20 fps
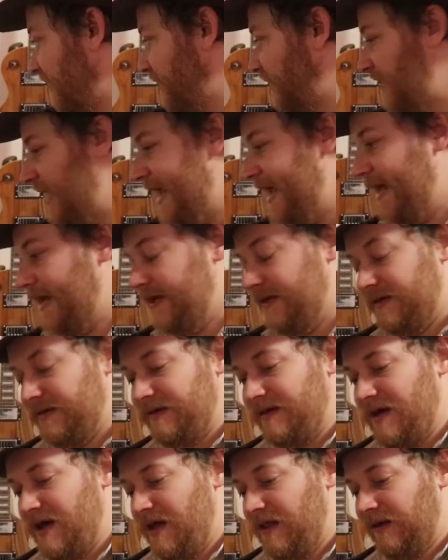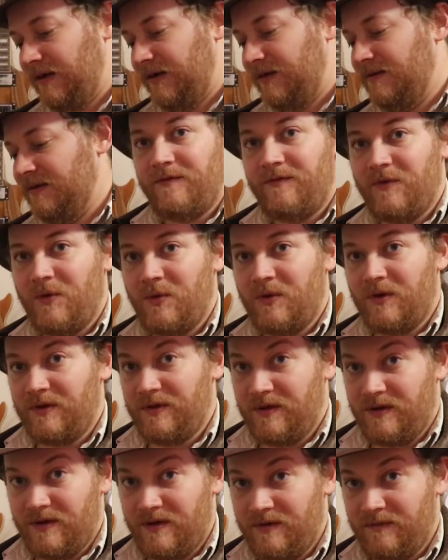of sand color. For
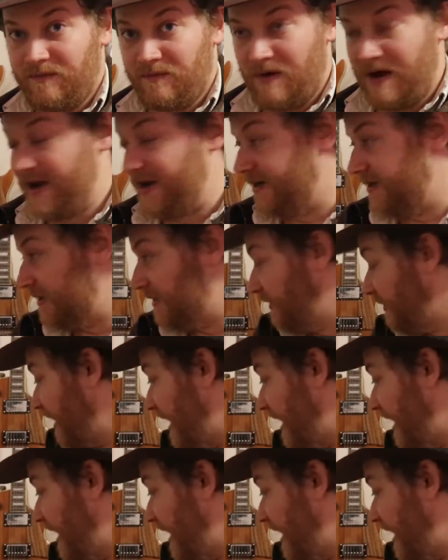the Raiders